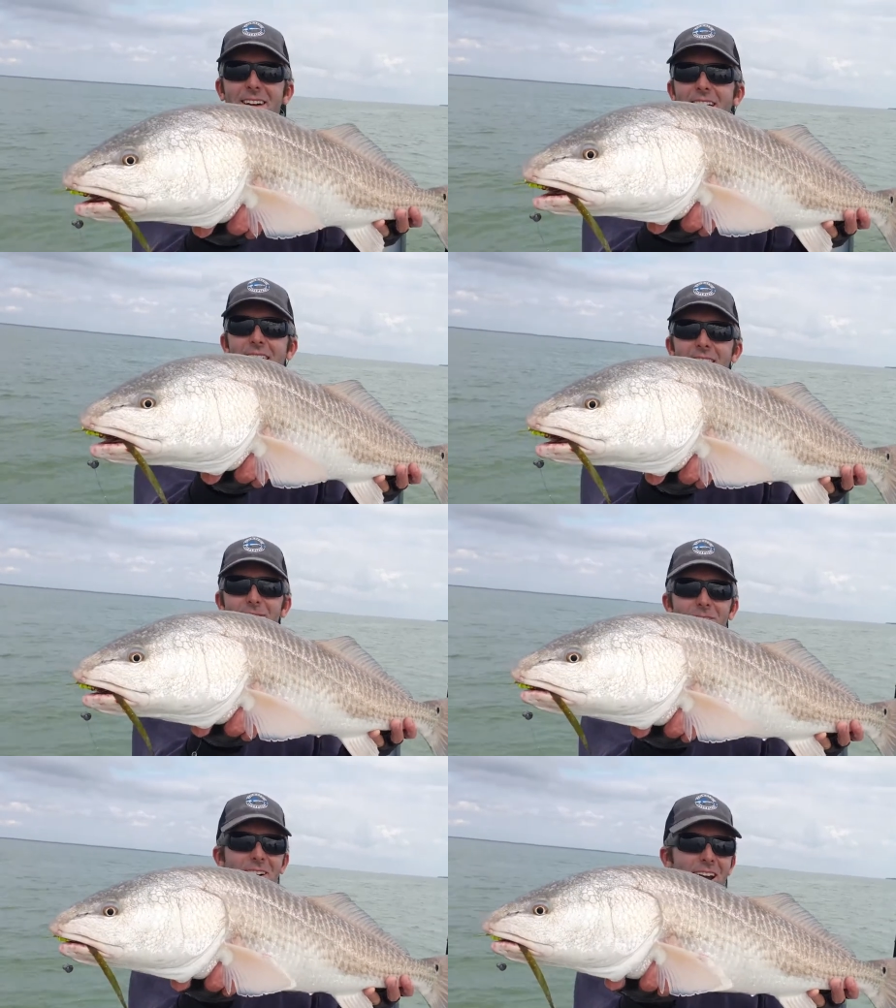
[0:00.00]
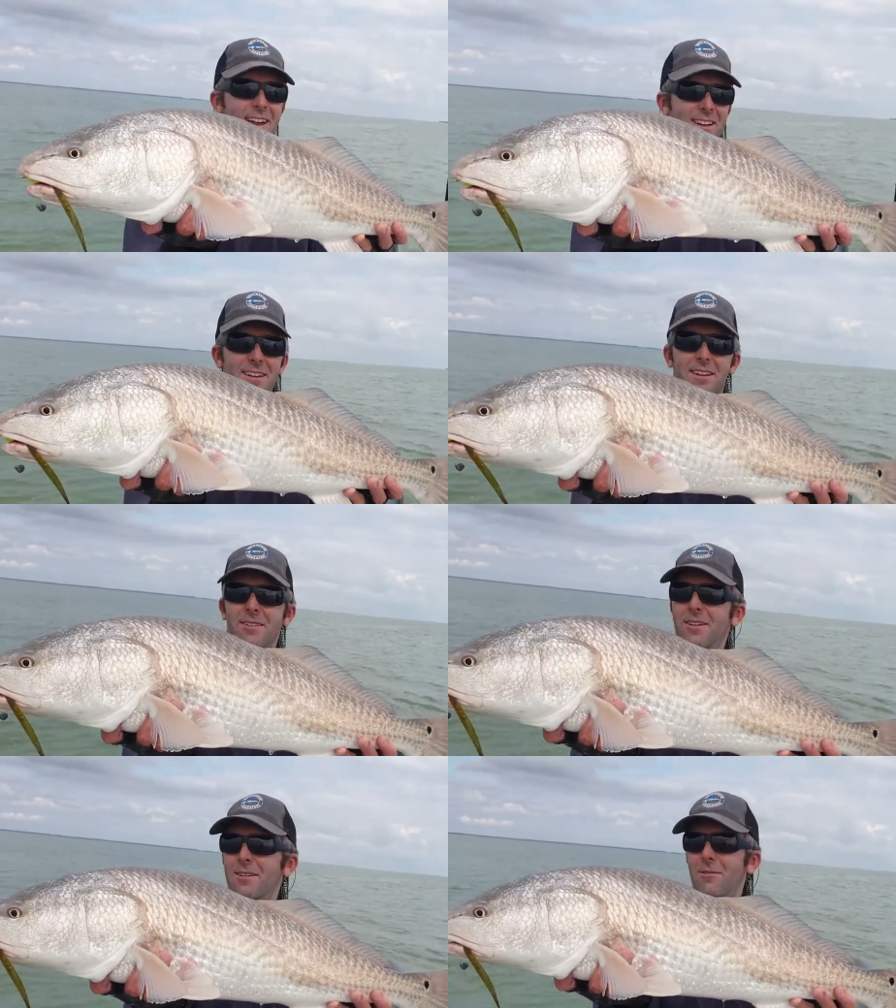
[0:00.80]
Isla Mirada,
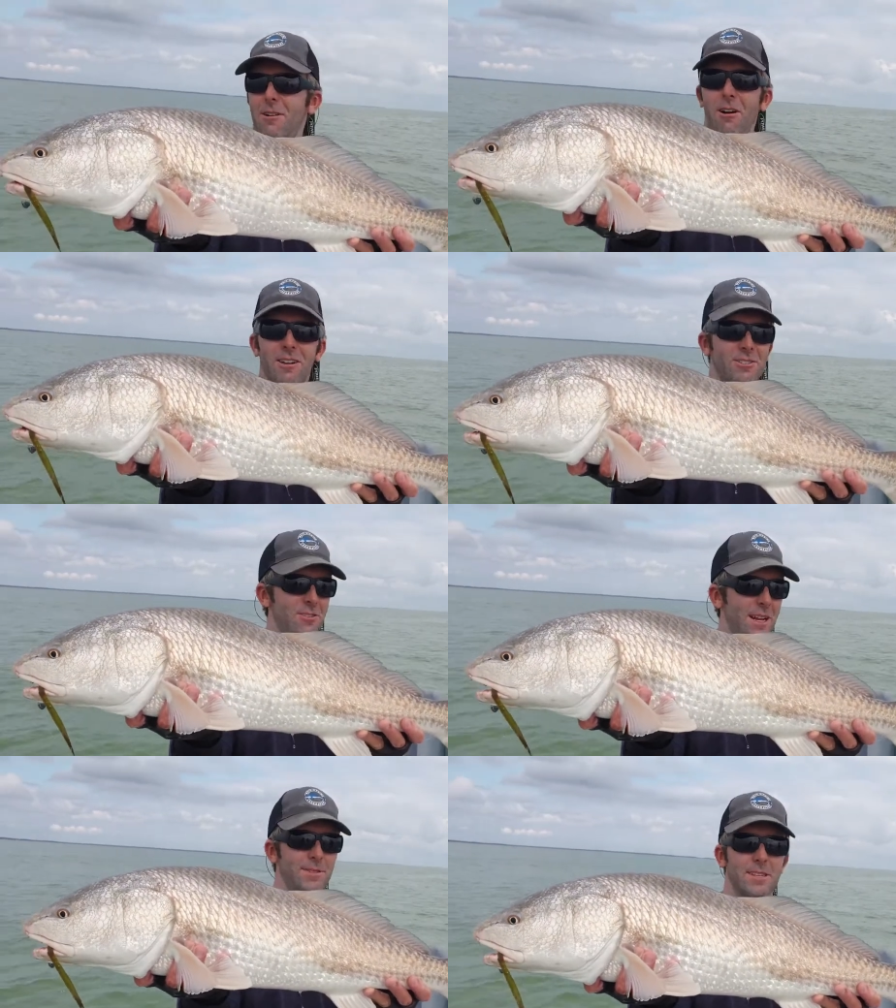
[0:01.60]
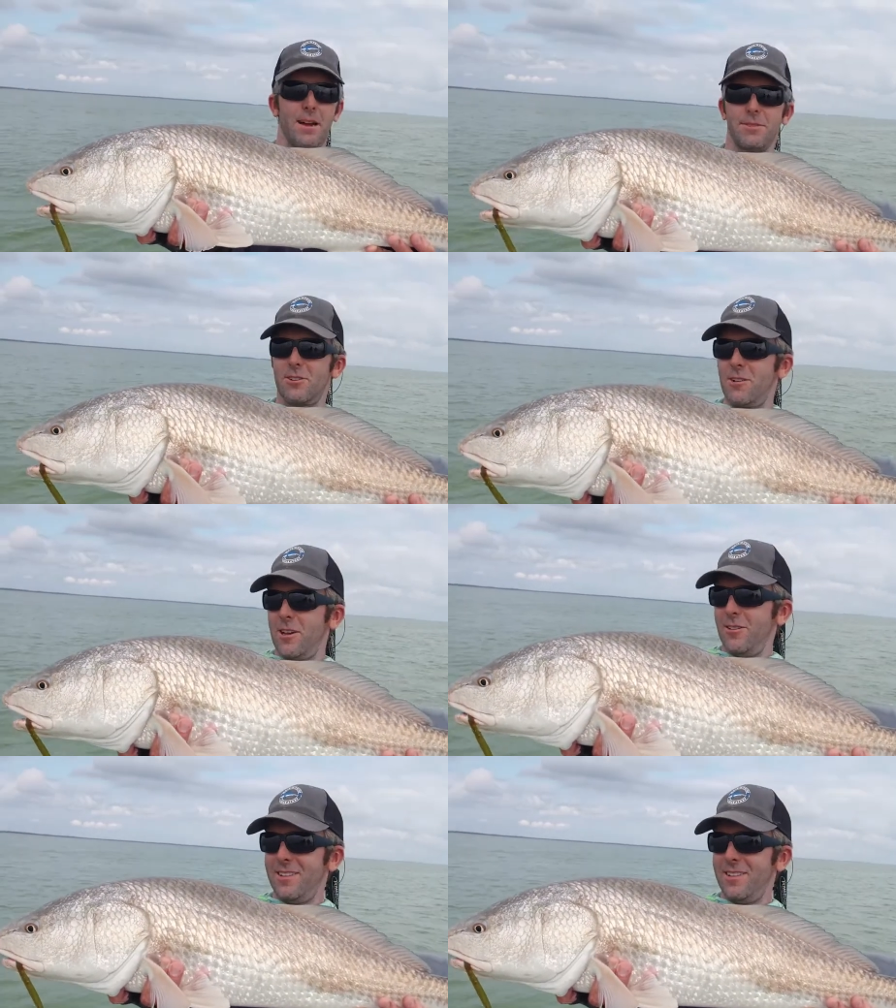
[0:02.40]
where all your dreams come true.